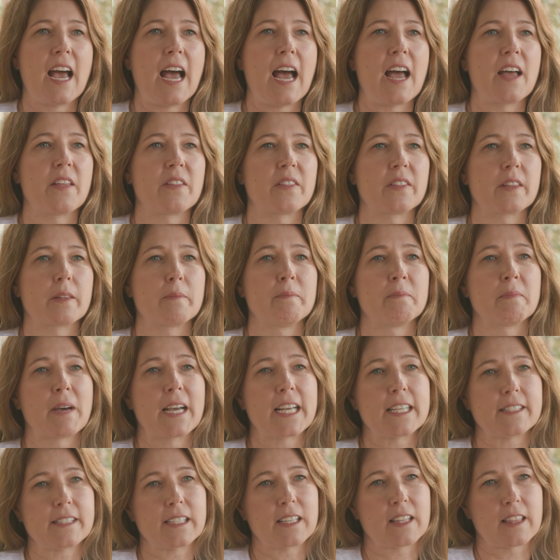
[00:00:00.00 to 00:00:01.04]
And the
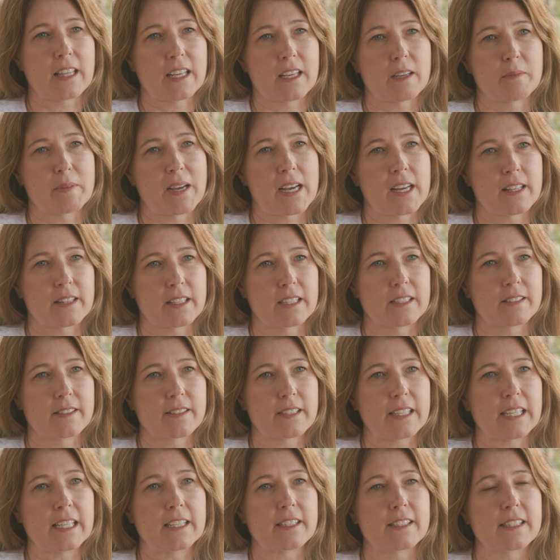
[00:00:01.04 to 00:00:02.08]
amazing thing about this
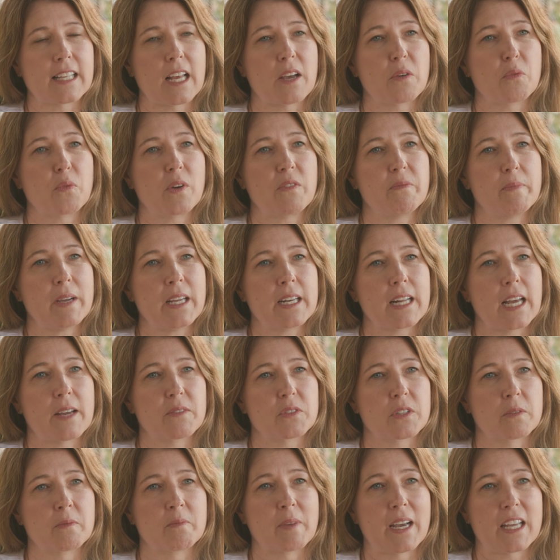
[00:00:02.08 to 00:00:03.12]
is that we've been able
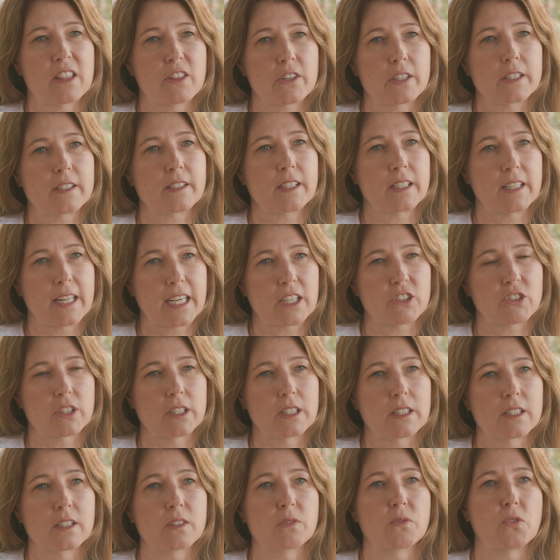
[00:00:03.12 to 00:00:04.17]
to make those connections